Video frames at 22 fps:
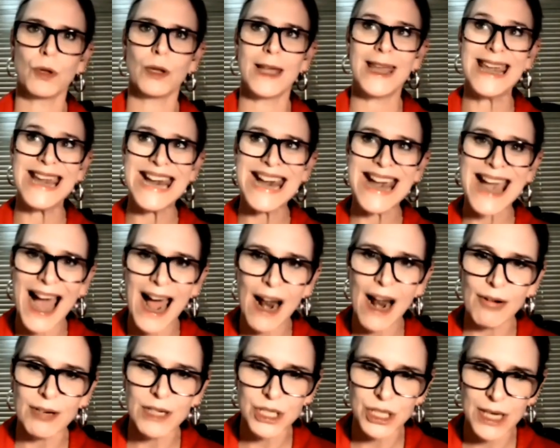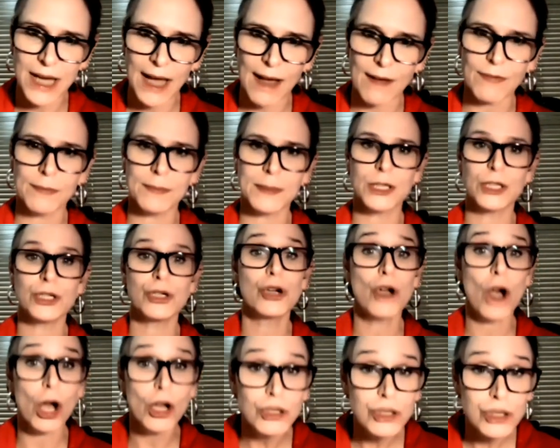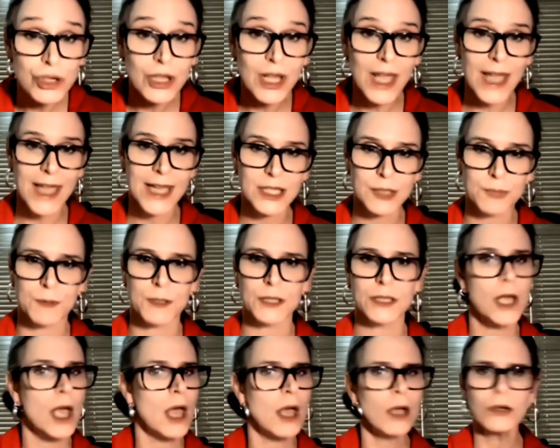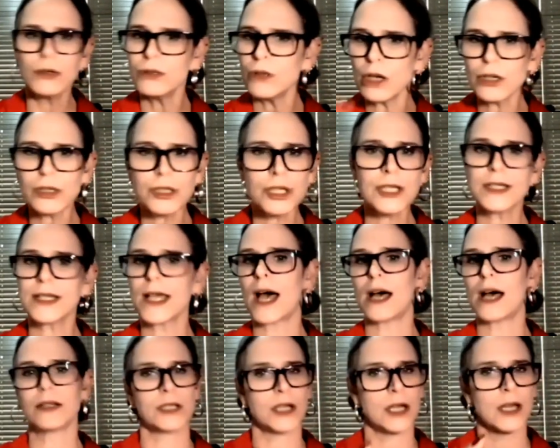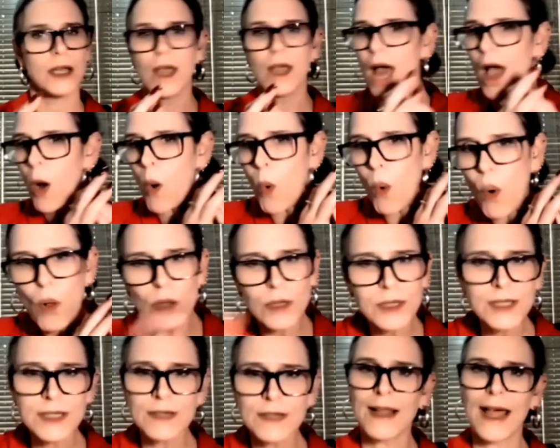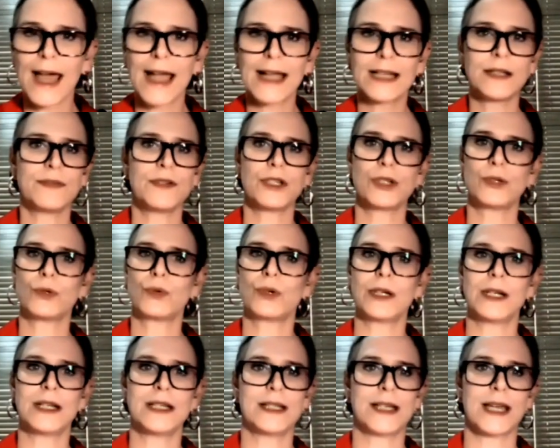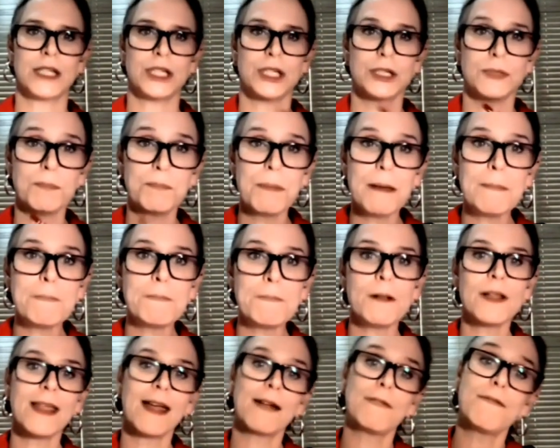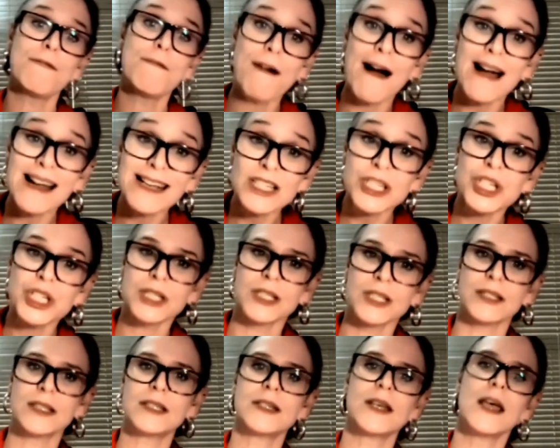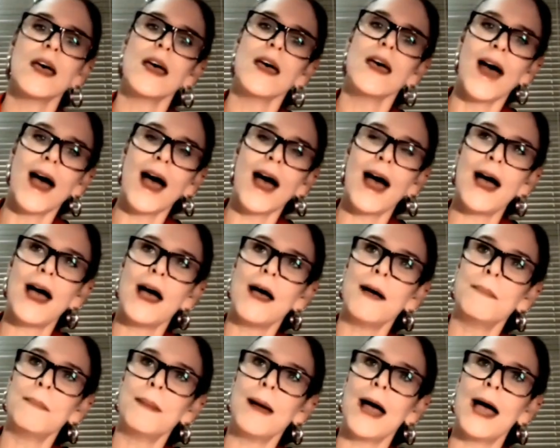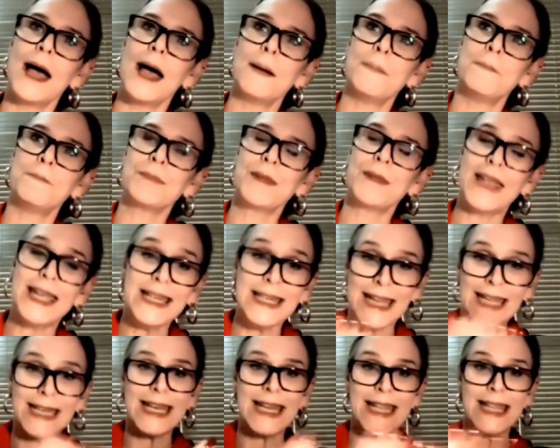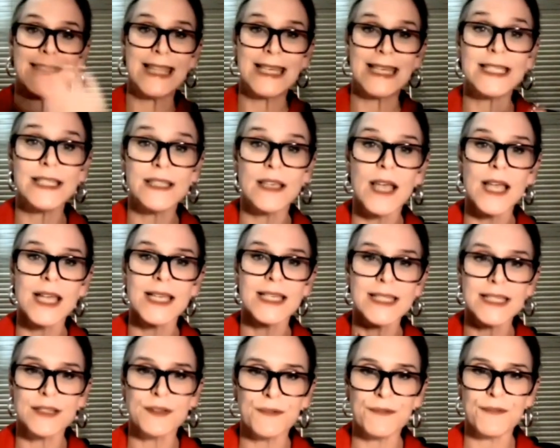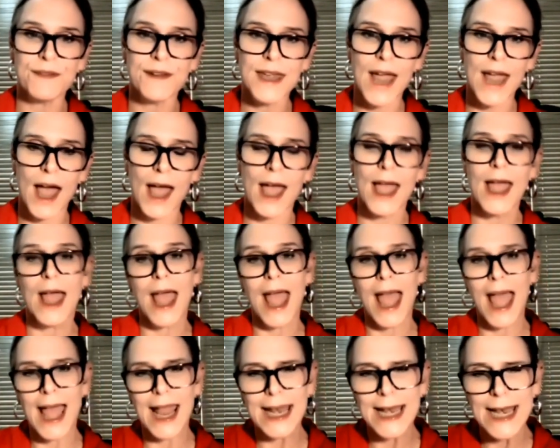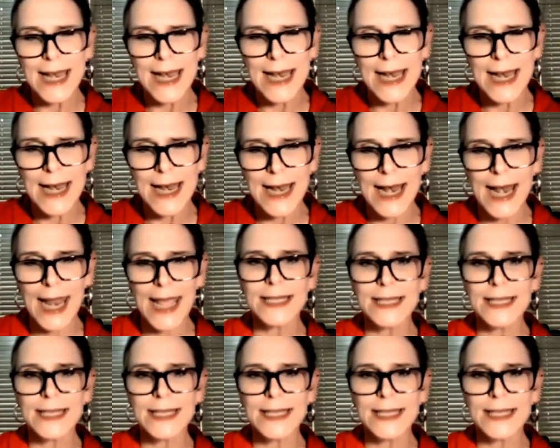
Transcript: will encourage government to go to the experts, not just OUTA, all civil activist organizations, people that functions um, um, in, in, in this sphere, and